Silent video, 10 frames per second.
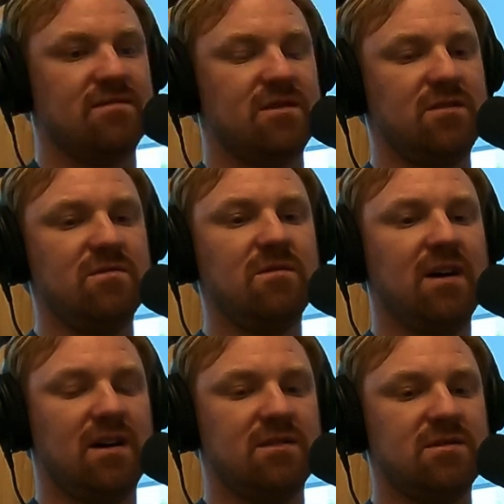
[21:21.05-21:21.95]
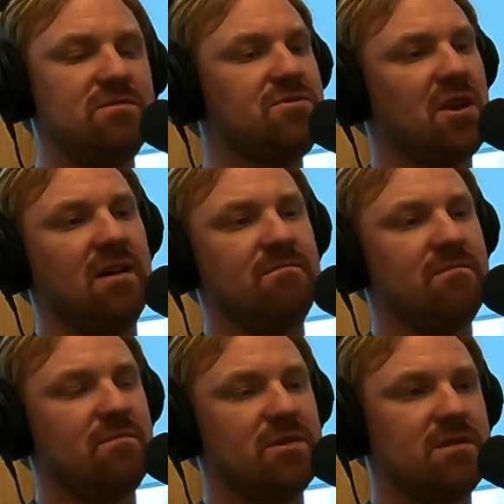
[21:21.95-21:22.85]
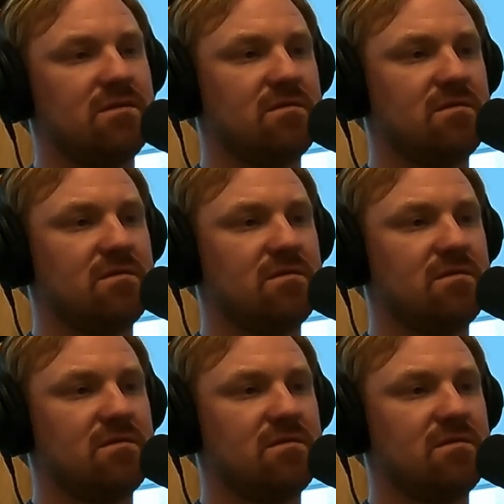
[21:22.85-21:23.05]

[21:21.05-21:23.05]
Do you chum with?